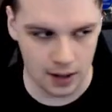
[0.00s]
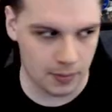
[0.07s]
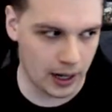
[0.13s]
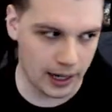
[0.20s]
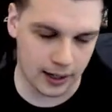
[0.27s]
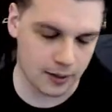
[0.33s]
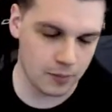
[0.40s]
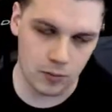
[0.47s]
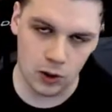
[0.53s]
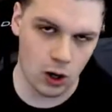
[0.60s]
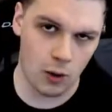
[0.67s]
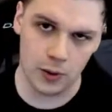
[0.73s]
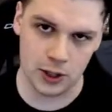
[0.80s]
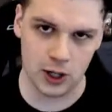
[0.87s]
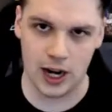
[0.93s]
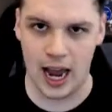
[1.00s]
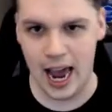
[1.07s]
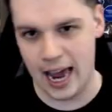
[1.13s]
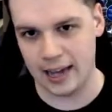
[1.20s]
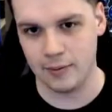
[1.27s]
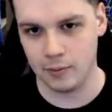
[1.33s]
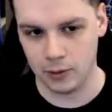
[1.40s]
I'm like, you're always going to
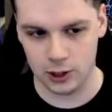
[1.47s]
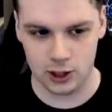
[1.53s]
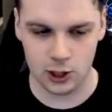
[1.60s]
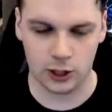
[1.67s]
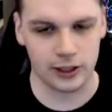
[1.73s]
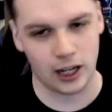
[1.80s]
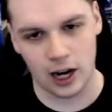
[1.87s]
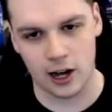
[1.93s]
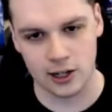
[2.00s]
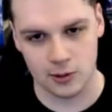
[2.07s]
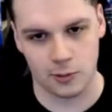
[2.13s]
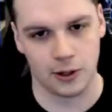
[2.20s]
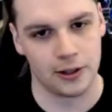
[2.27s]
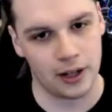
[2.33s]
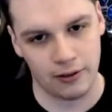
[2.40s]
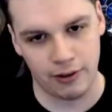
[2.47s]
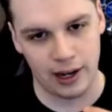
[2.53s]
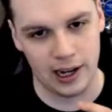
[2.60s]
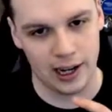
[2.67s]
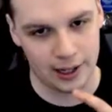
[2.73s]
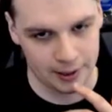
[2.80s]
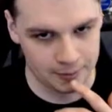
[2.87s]
hate what's not the last one. I
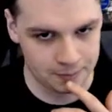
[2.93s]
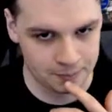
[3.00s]
feel like.